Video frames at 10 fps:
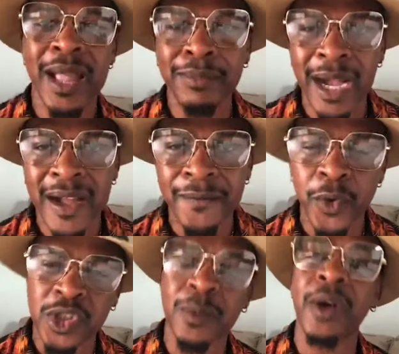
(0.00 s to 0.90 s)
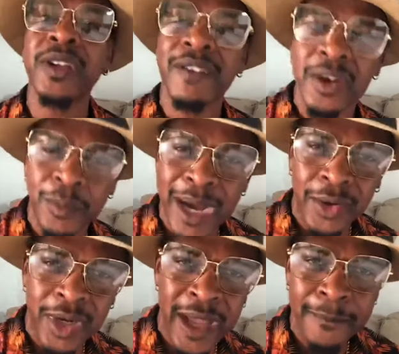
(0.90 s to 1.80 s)
forth and back and forth. Someone never look
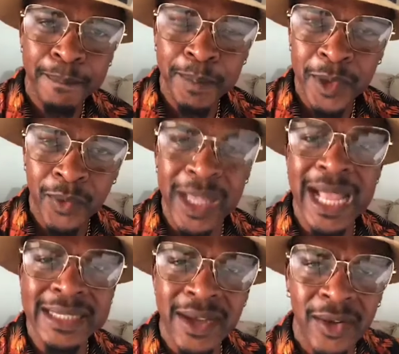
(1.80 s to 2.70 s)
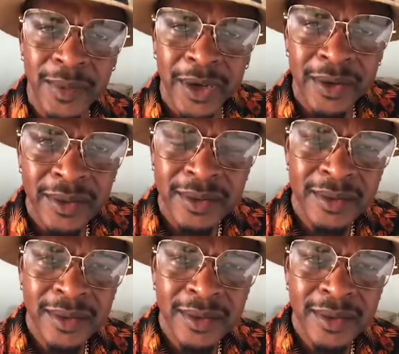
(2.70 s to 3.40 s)
back around here. When last you come here?